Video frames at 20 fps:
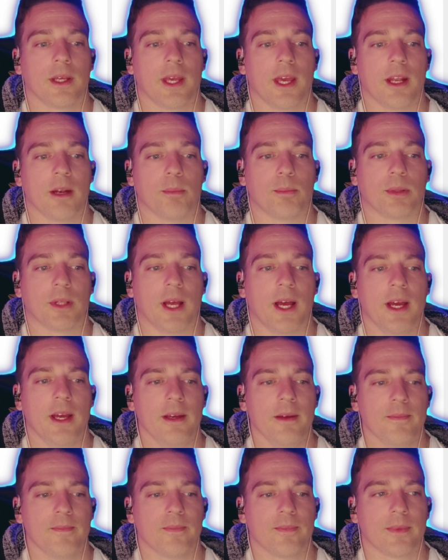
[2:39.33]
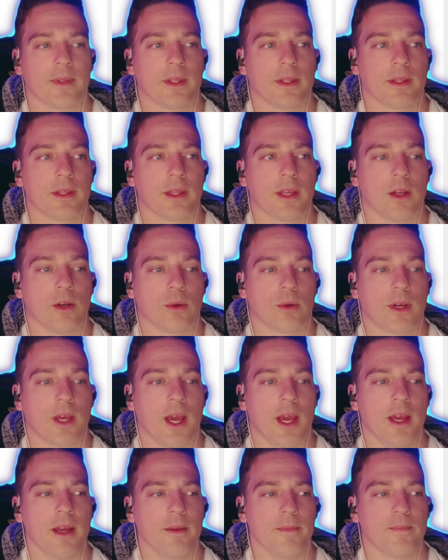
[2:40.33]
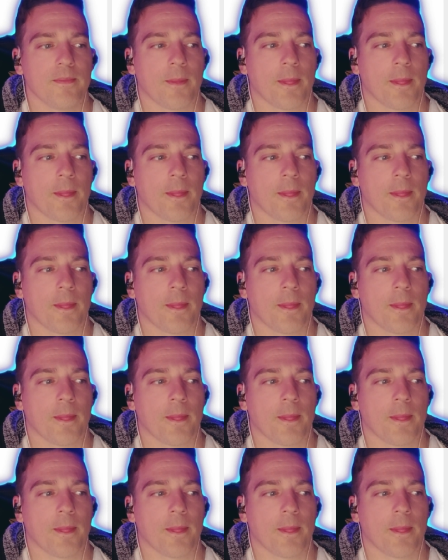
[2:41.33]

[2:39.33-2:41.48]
Hit apply, hit OK.